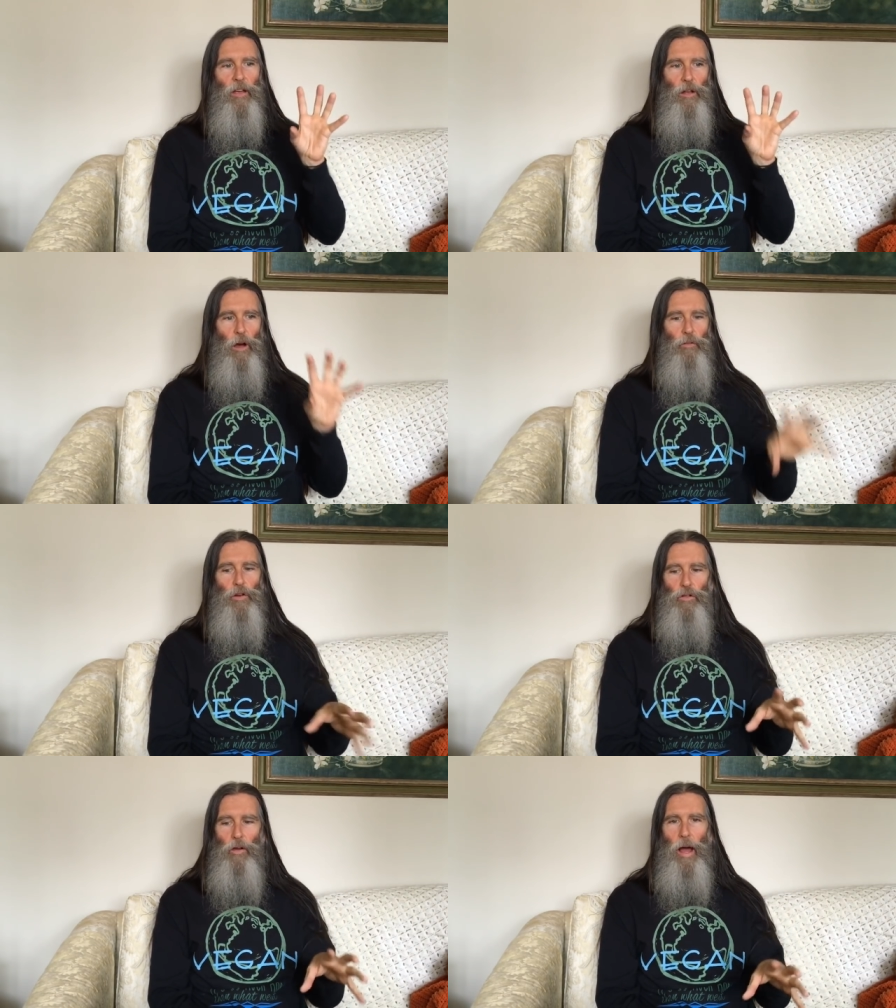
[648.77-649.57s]
You know, if
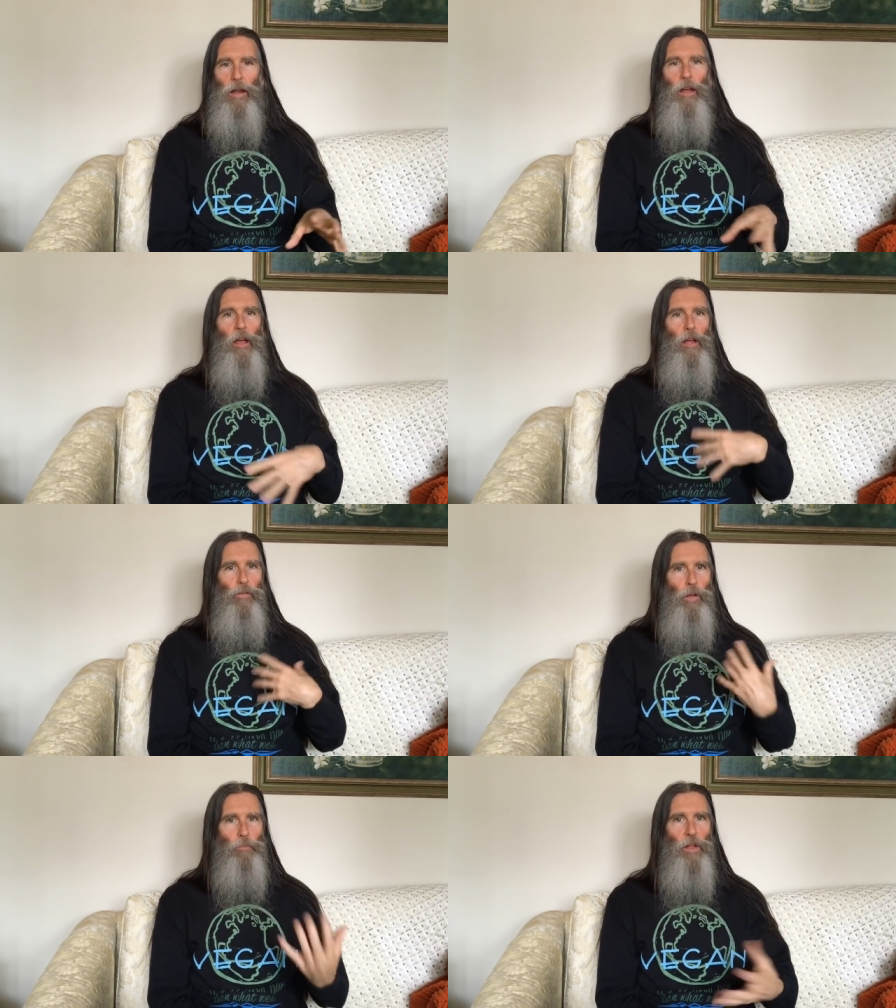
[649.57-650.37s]
you're trying,
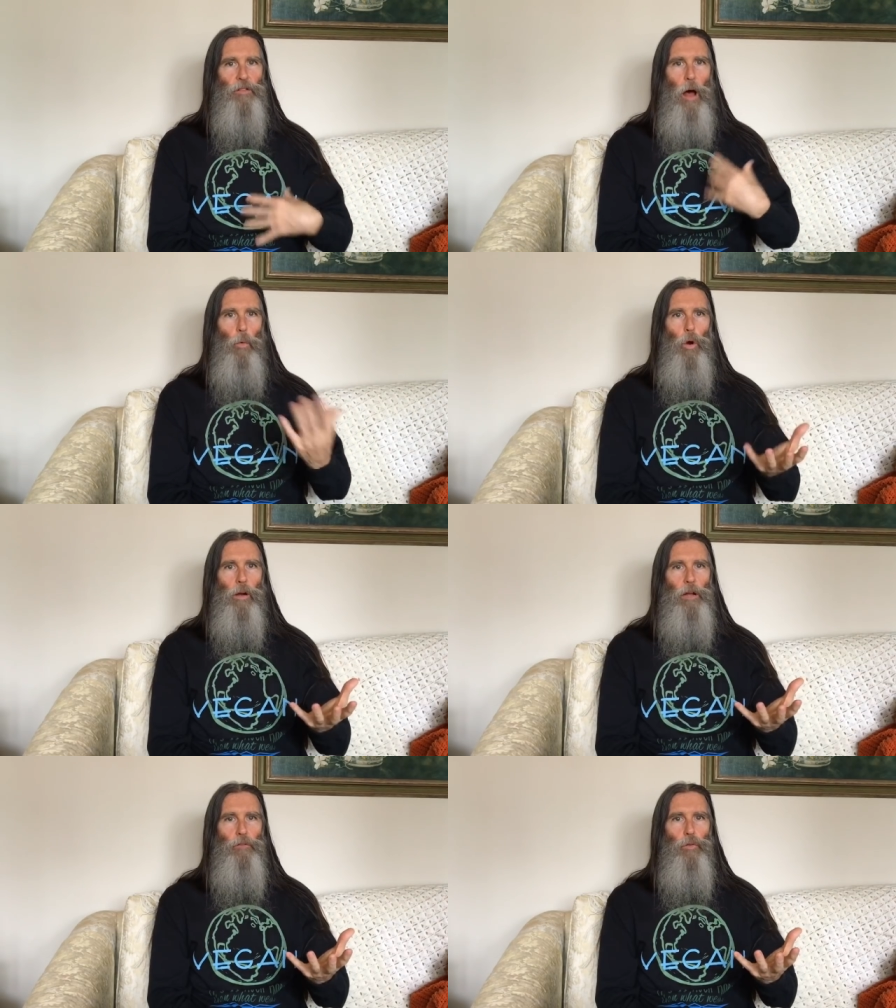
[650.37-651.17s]
if something's not
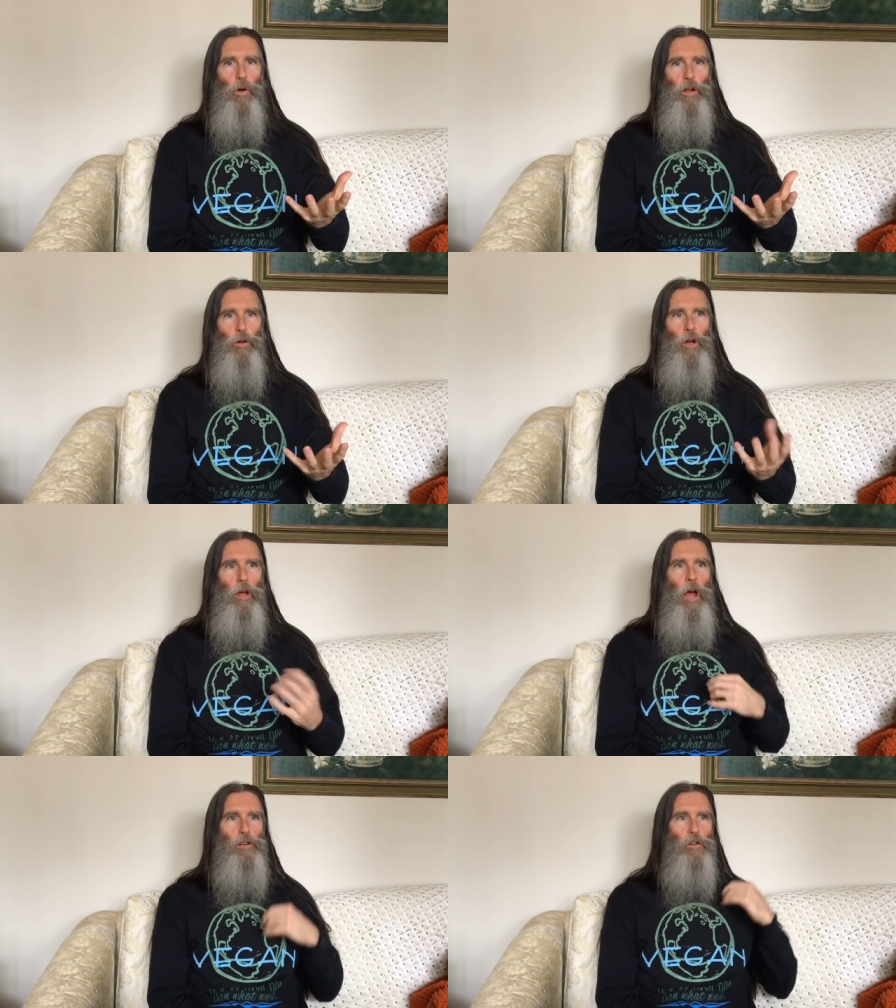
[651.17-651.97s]
working for you
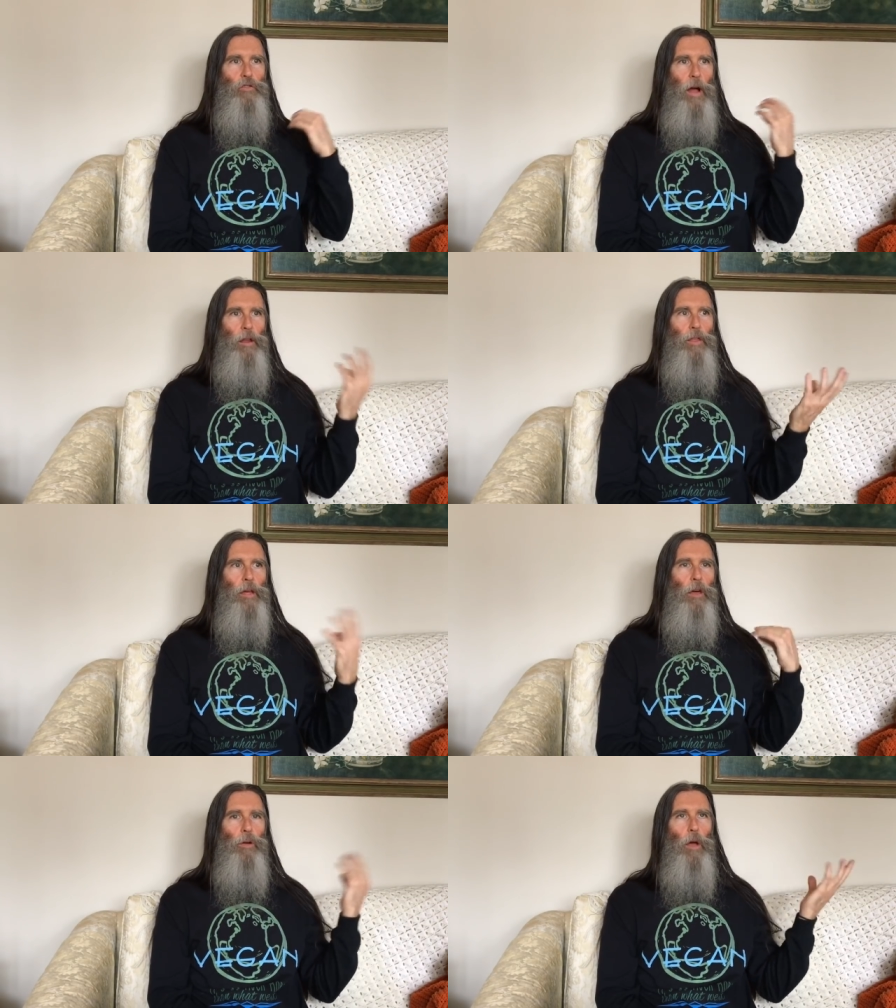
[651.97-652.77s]
and you're trying to
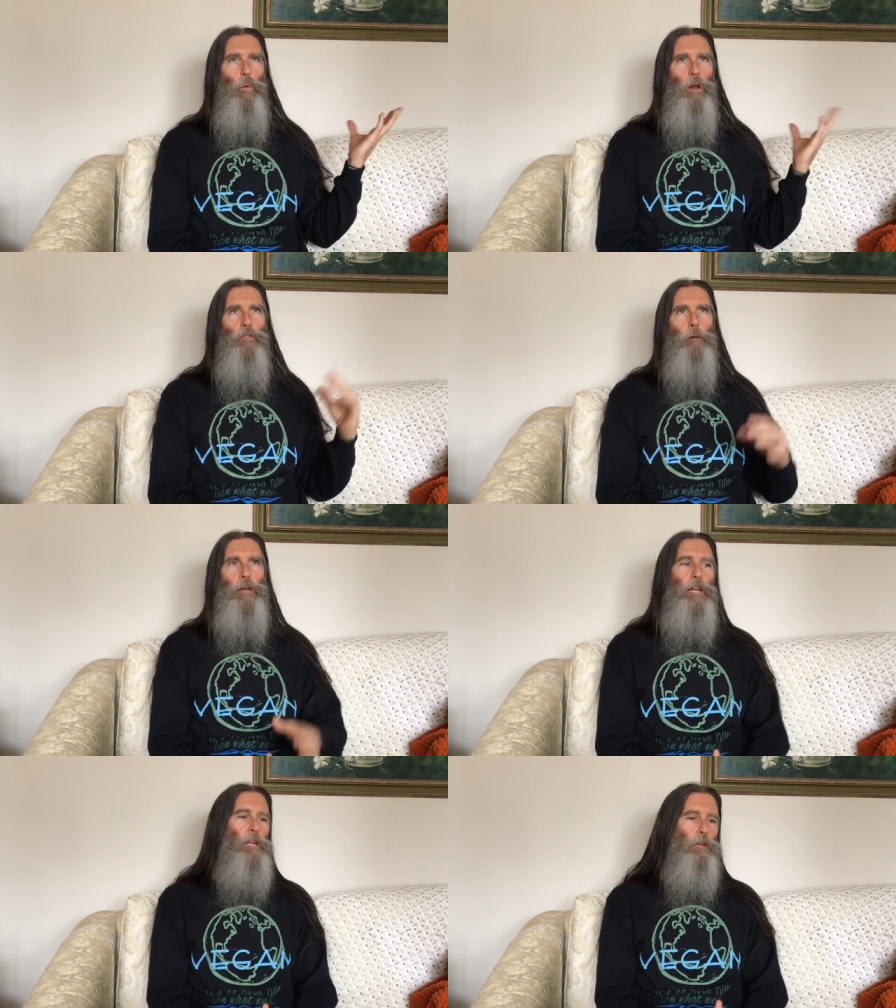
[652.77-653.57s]
think, okay, what have I
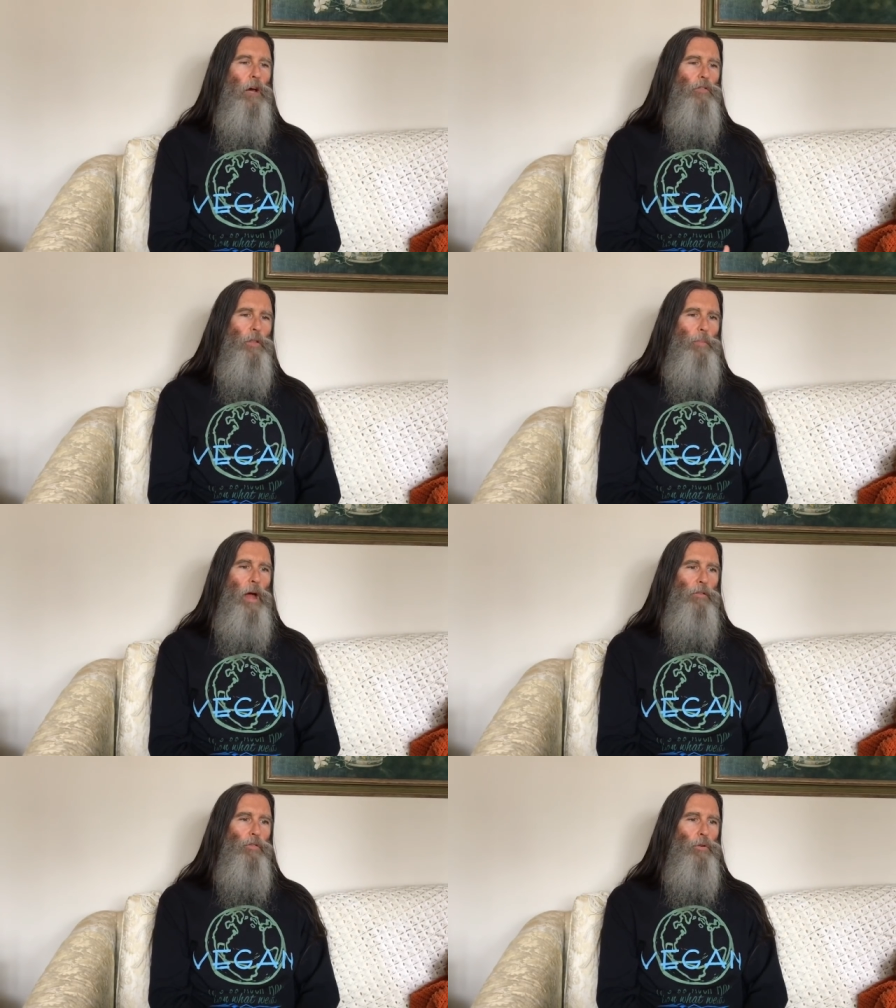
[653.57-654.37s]
been eating over the
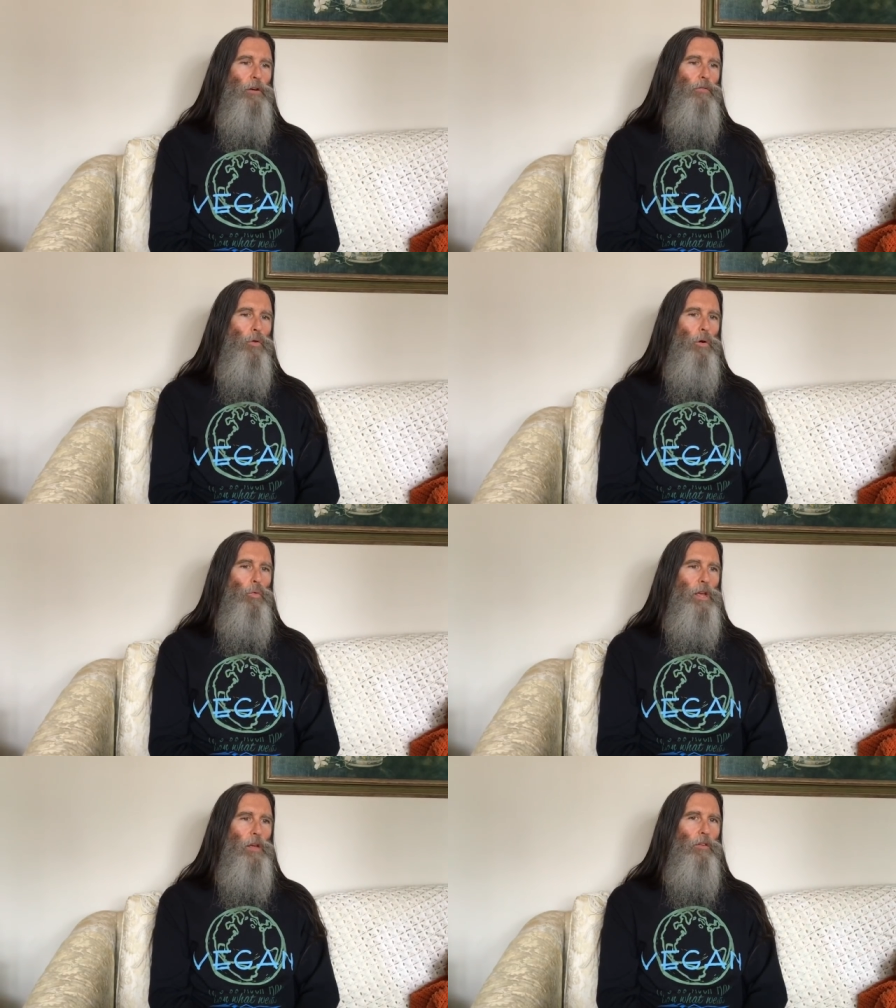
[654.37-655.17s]
past three or four
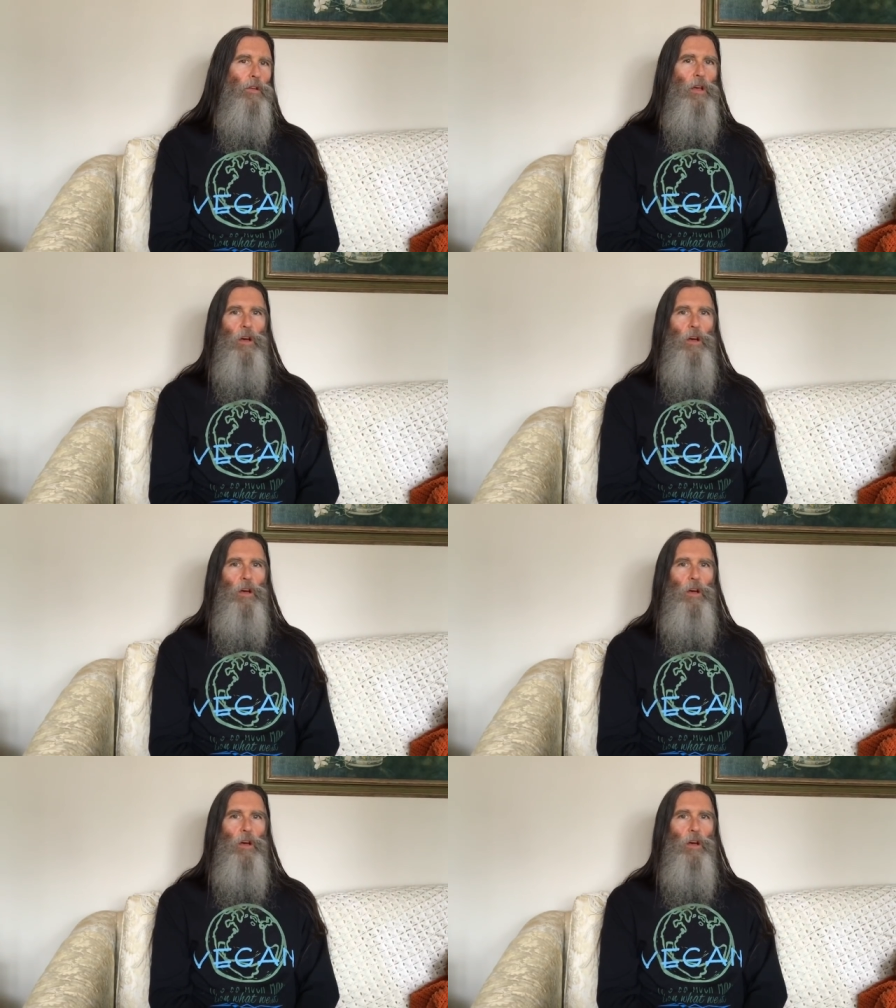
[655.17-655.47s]
weeks?